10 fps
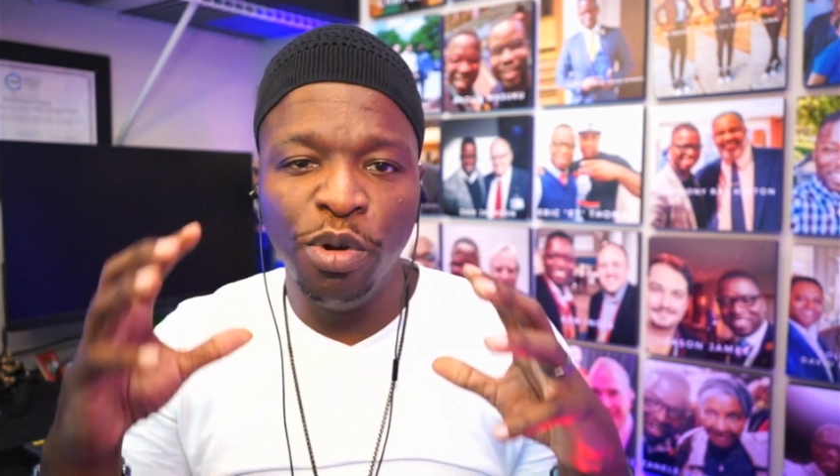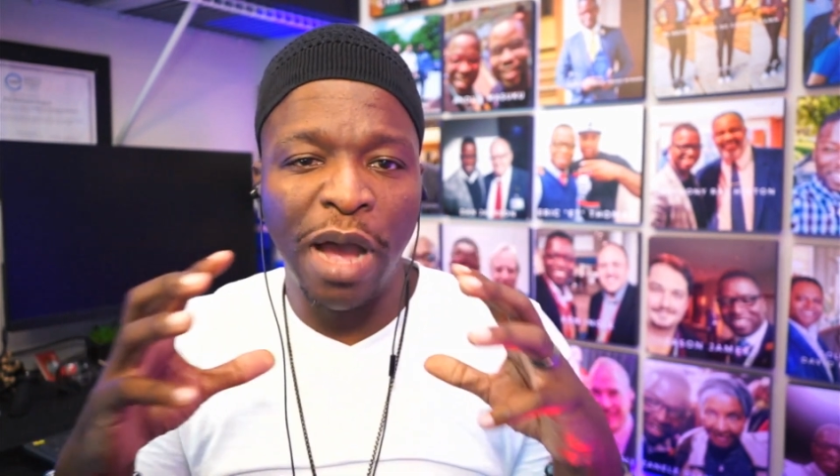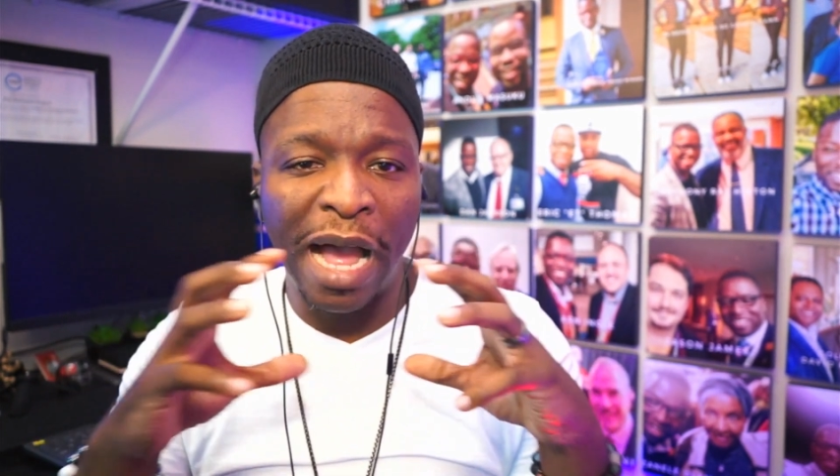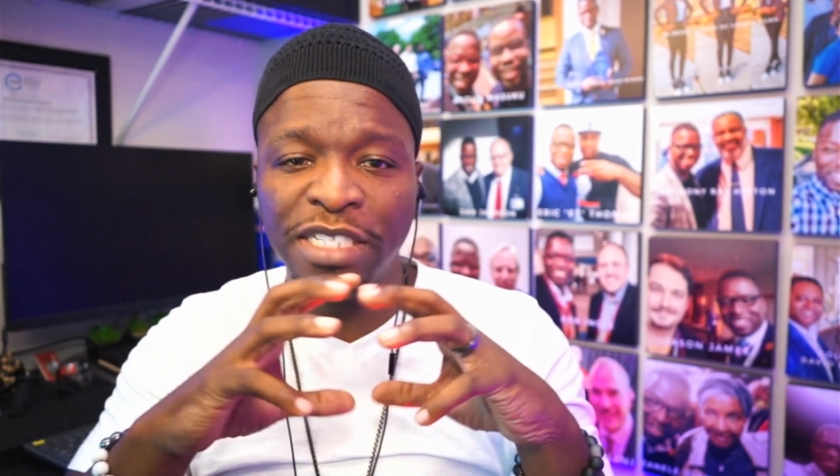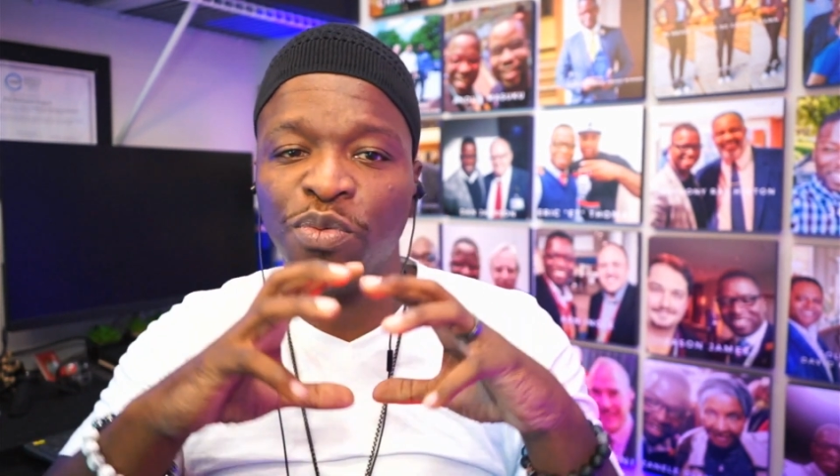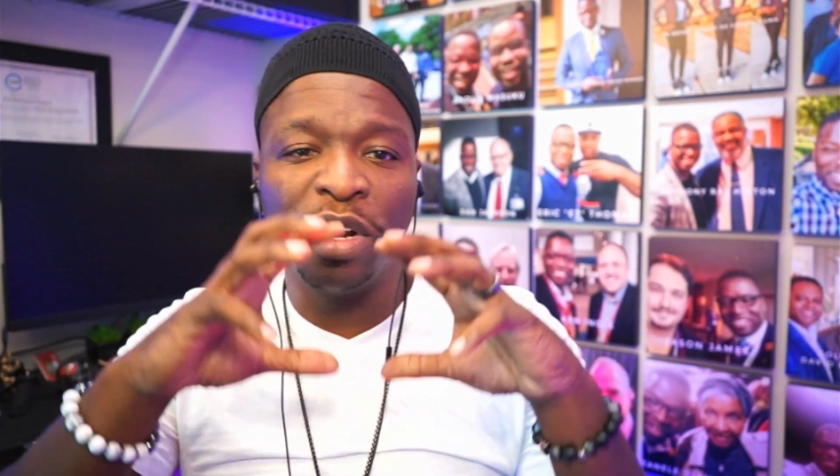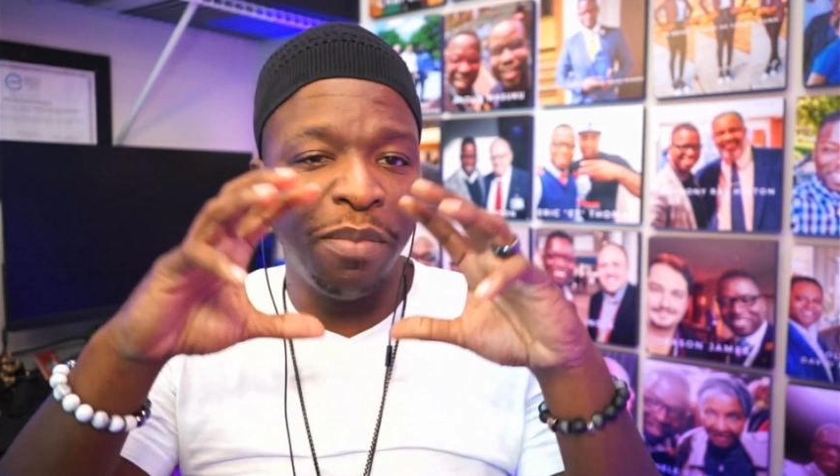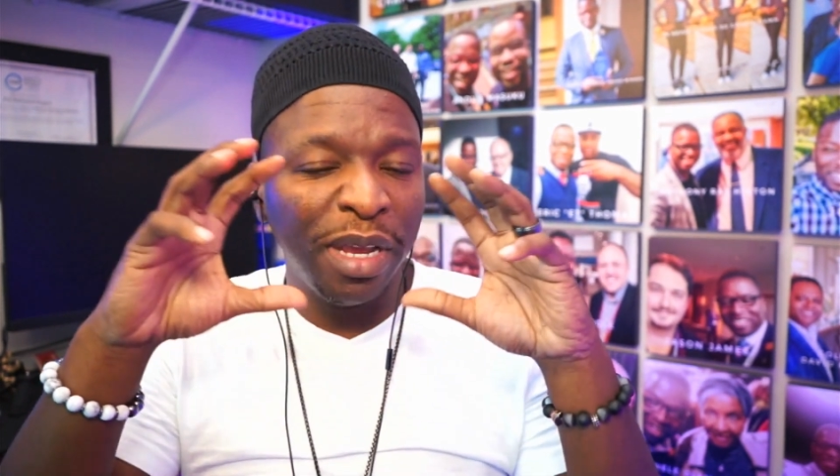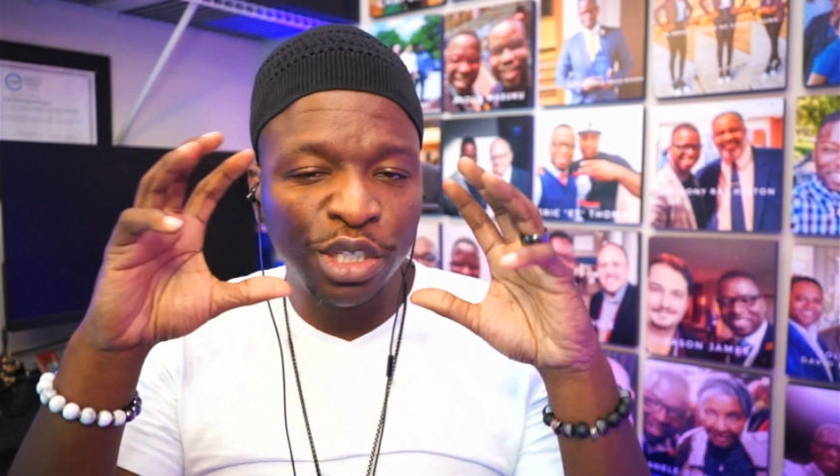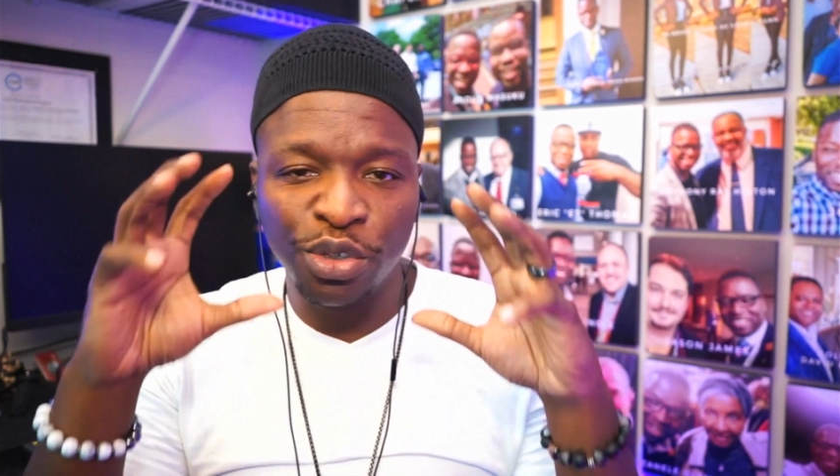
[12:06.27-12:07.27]
I just want to
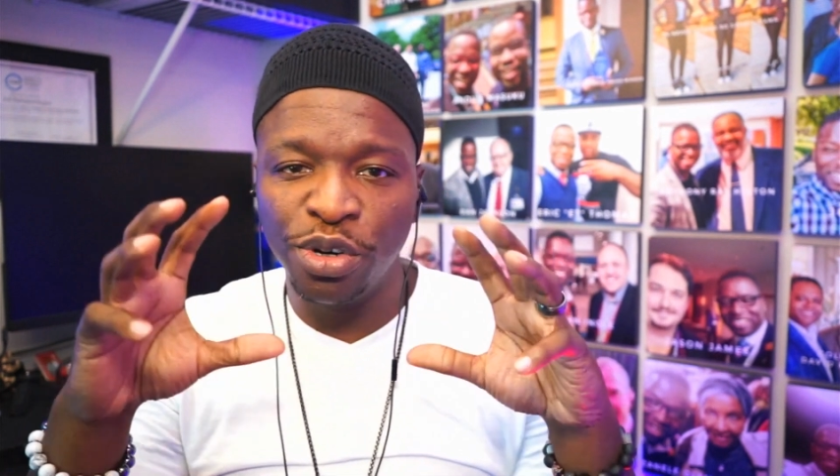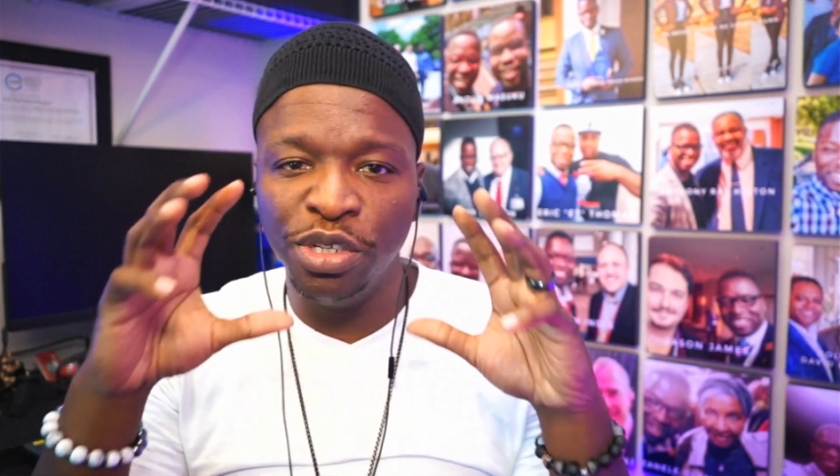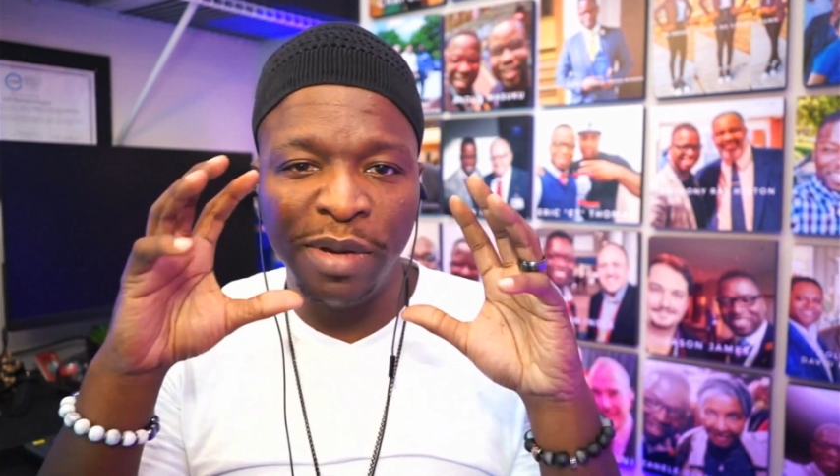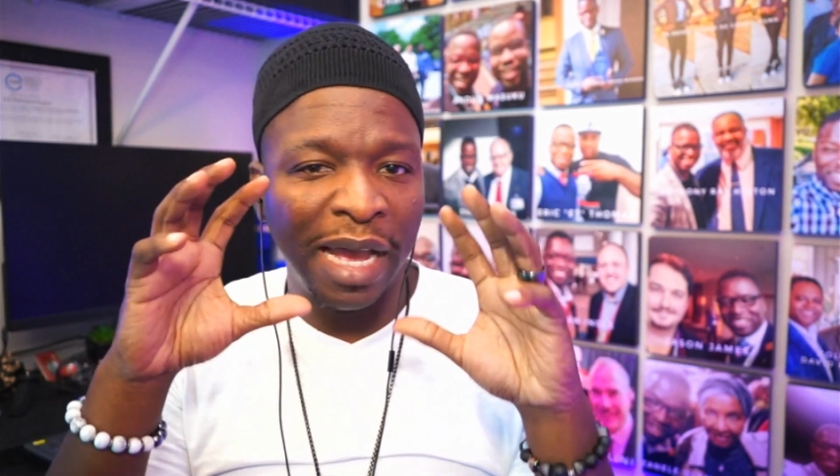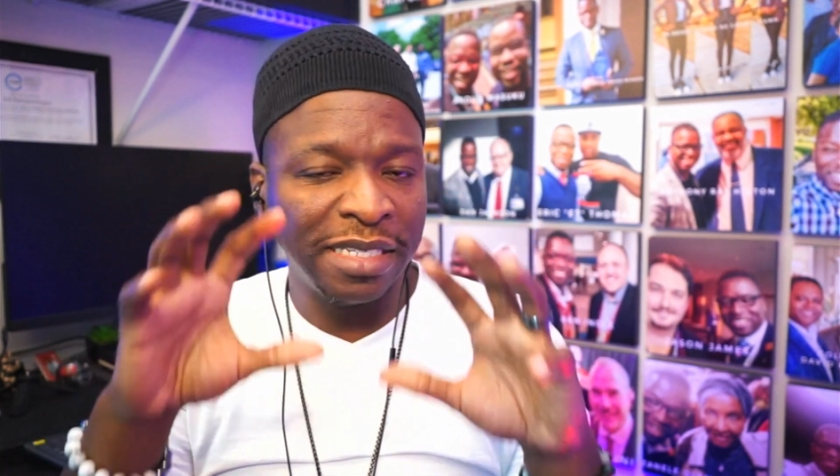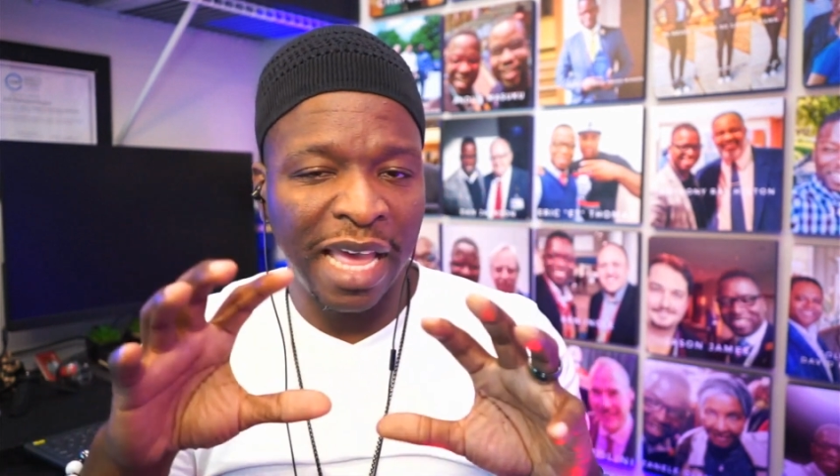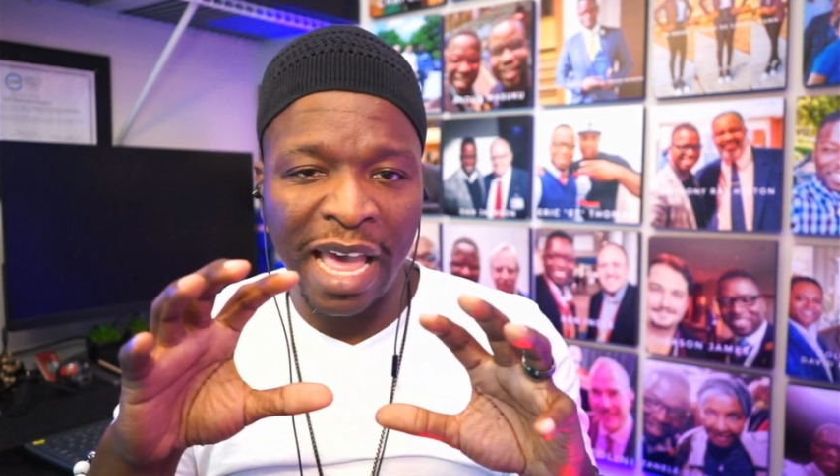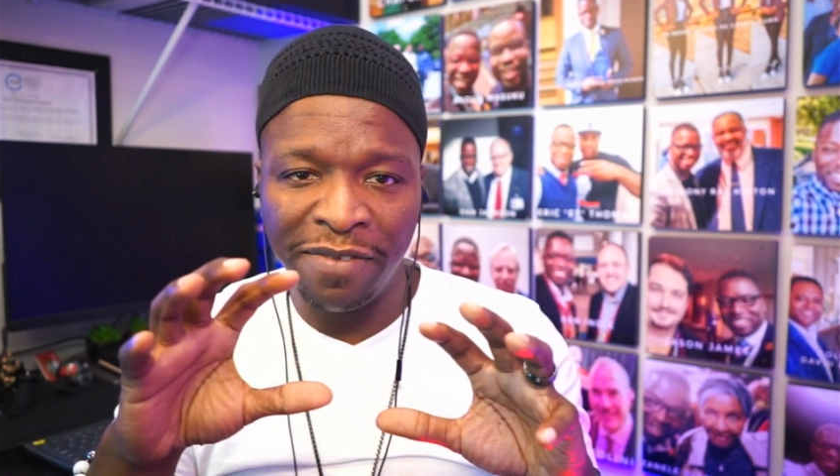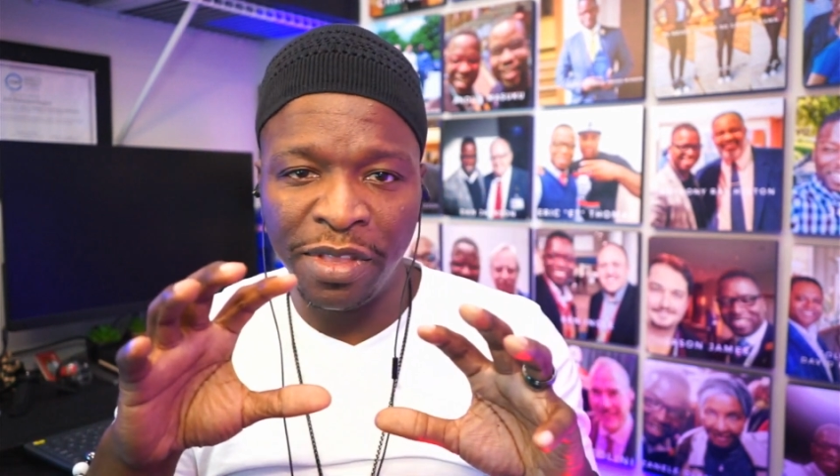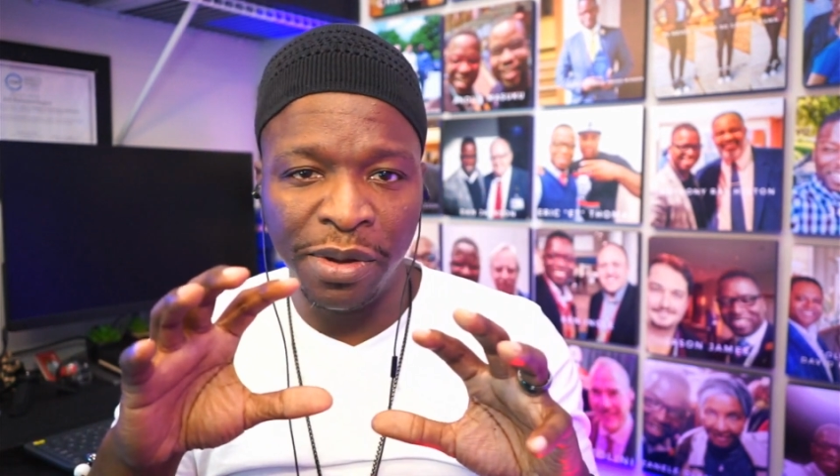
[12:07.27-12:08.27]
make sure you guys
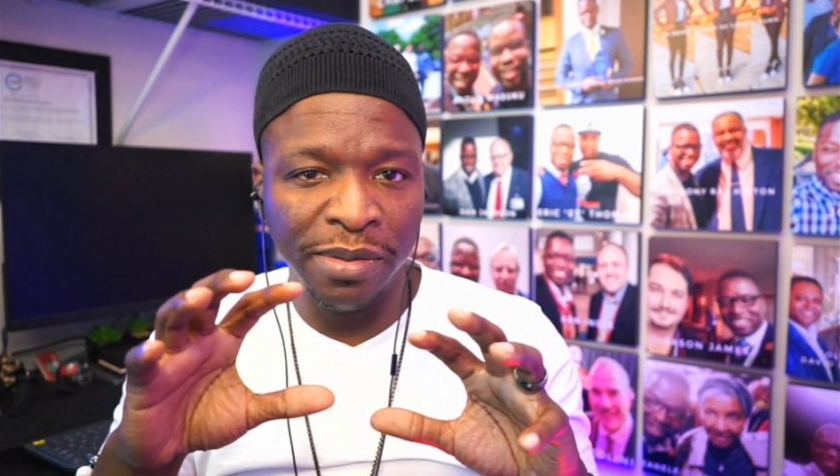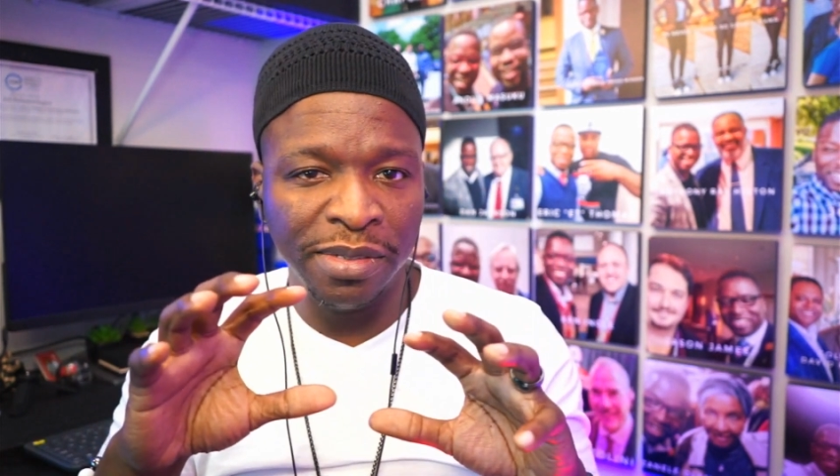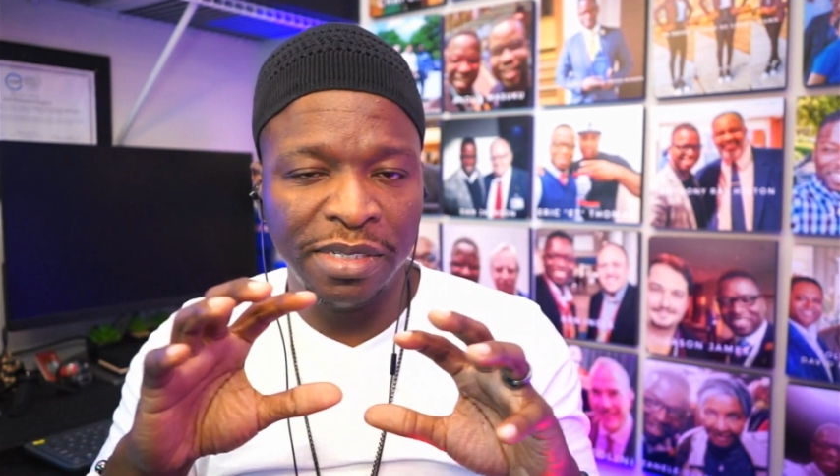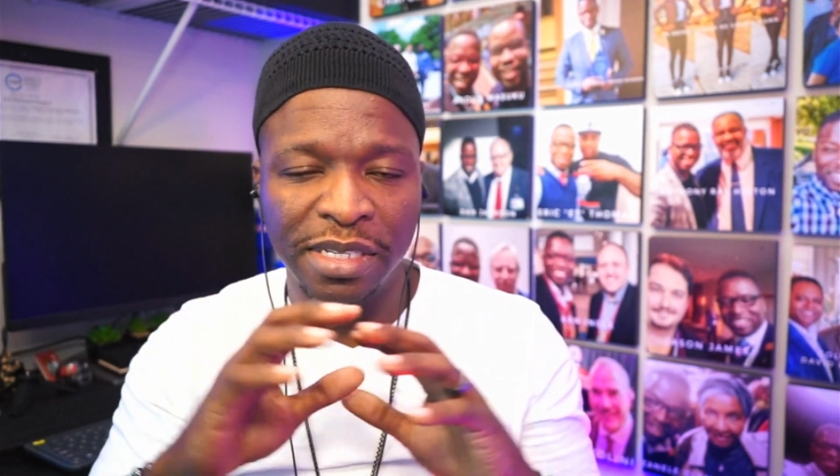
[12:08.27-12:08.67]
have those.